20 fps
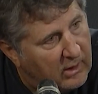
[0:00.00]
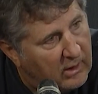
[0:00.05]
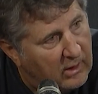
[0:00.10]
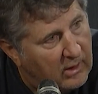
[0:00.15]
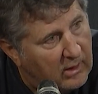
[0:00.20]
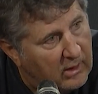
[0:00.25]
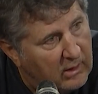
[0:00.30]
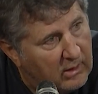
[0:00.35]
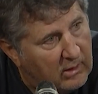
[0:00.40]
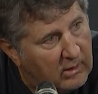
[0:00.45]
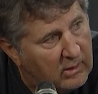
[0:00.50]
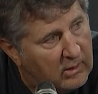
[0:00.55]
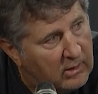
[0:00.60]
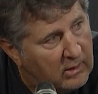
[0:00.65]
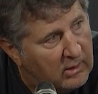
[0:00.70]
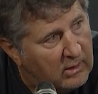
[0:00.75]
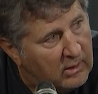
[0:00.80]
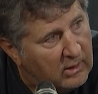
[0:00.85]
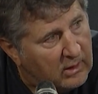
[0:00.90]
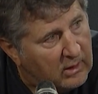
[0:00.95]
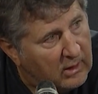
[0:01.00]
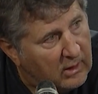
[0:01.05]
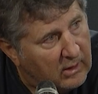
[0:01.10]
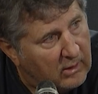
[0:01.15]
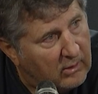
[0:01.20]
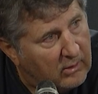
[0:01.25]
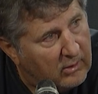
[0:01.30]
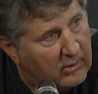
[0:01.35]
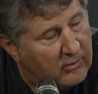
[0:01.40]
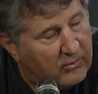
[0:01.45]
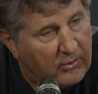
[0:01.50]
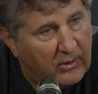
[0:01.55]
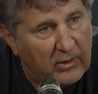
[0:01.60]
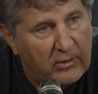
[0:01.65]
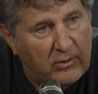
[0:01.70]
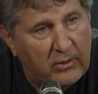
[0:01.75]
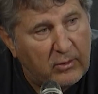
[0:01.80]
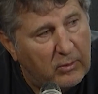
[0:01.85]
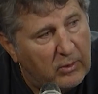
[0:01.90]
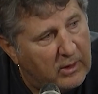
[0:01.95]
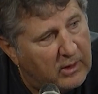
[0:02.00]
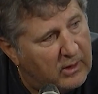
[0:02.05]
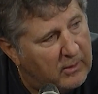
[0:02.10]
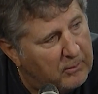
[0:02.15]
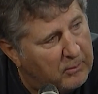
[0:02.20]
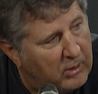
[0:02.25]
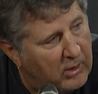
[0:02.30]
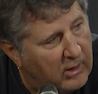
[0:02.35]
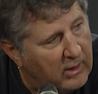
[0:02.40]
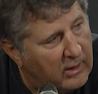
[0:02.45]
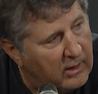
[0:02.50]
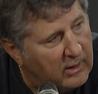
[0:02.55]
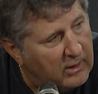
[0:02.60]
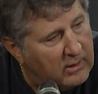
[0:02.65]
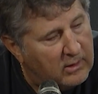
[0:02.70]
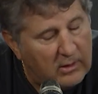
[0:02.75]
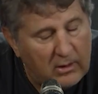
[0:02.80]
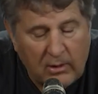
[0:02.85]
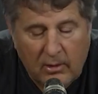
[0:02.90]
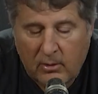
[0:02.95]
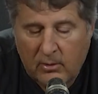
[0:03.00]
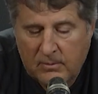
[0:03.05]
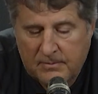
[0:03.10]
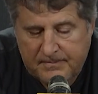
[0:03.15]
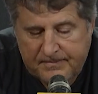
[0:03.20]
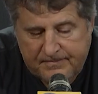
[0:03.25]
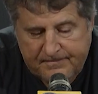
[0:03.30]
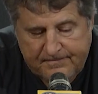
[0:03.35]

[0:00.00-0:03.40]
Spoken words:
you know, the fresher we can play, too.